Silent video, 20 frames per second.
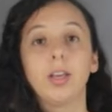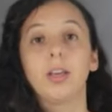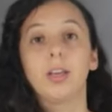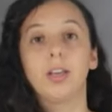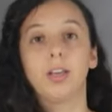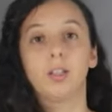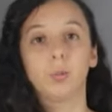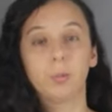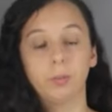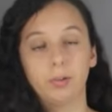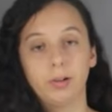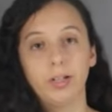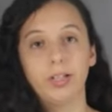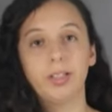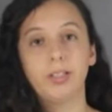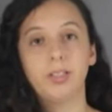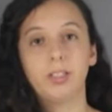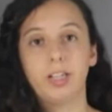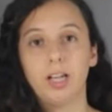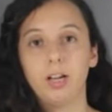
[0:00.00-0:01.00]
it's pretty
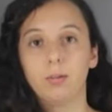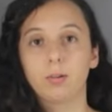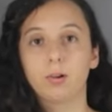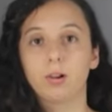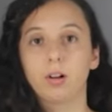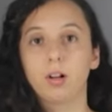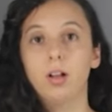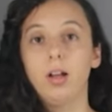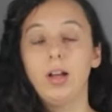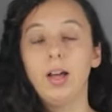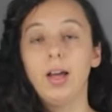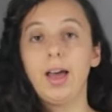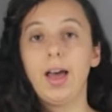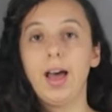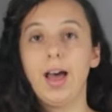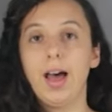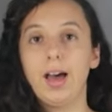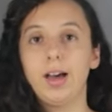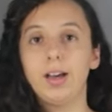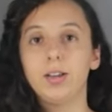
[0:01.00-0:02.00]
stable
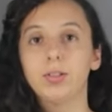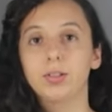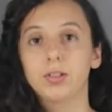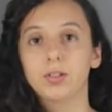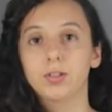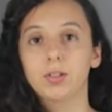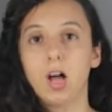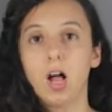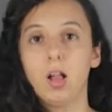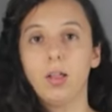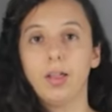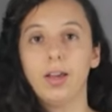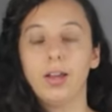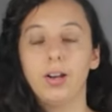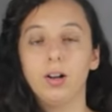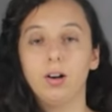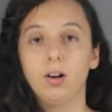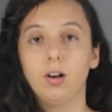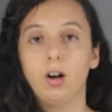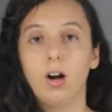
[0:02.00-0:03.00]
as a solid
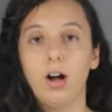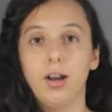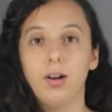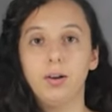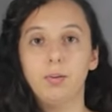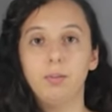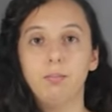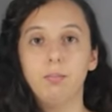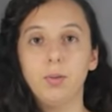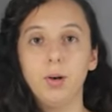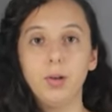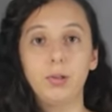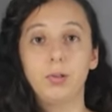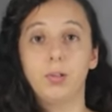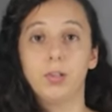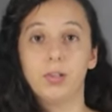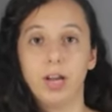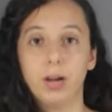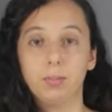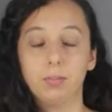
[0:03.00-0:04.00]
on most of
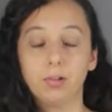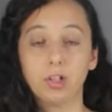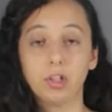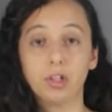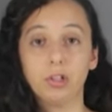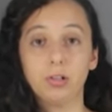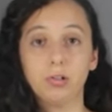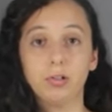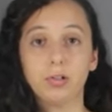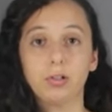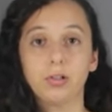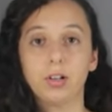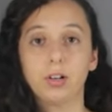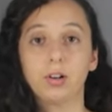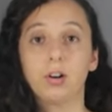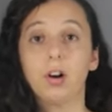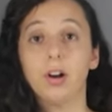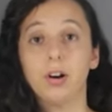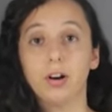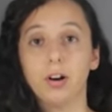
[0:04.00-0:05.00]
the temperatures that
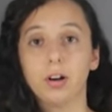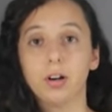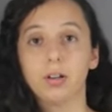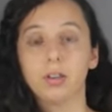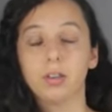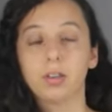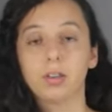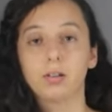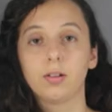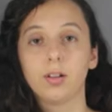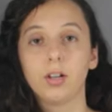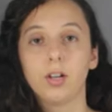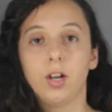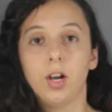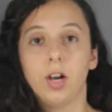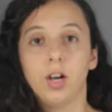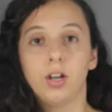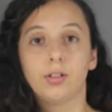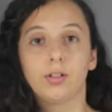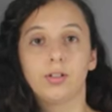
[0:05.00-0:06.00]
are on Earth.
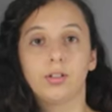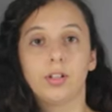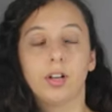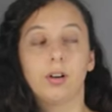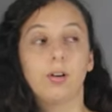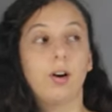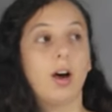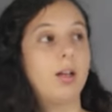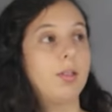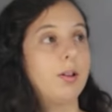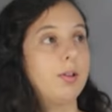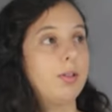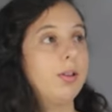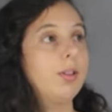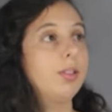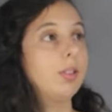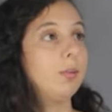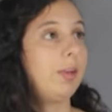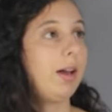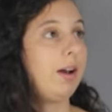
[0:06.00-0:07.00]
So, other
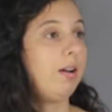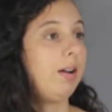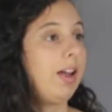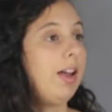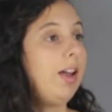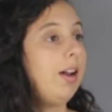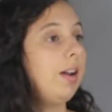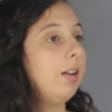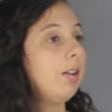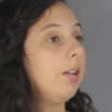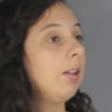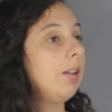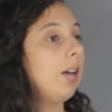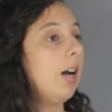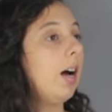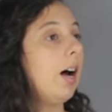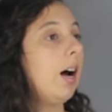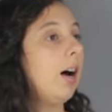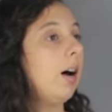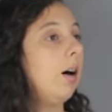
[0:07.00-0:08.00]
things about it,
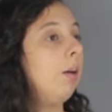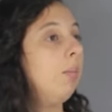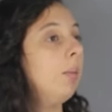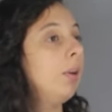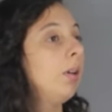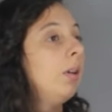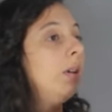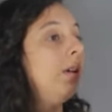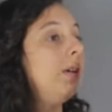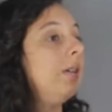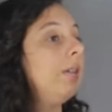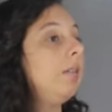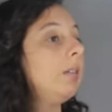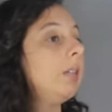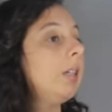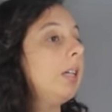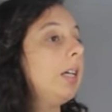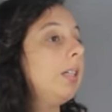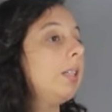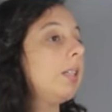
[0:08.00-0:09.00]
um,
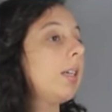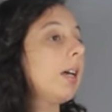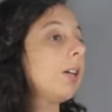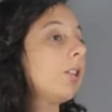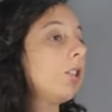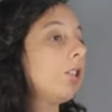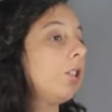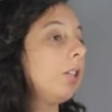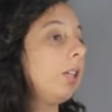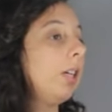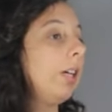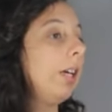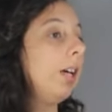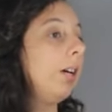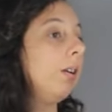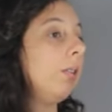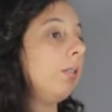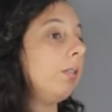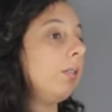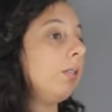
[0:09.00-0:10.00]
it's actually
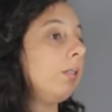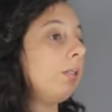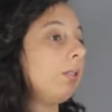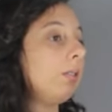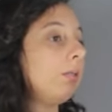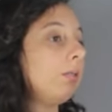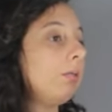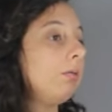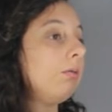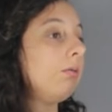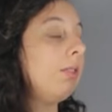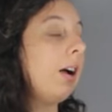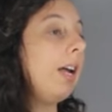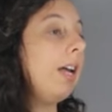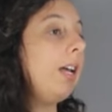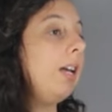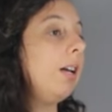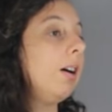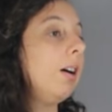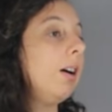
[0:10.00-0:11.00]

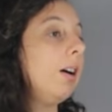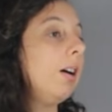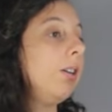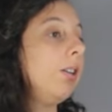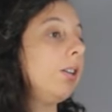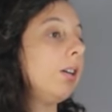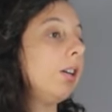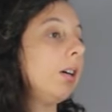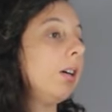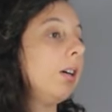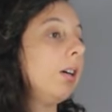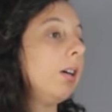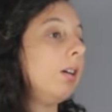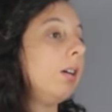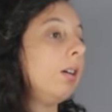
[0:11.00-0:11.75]
right under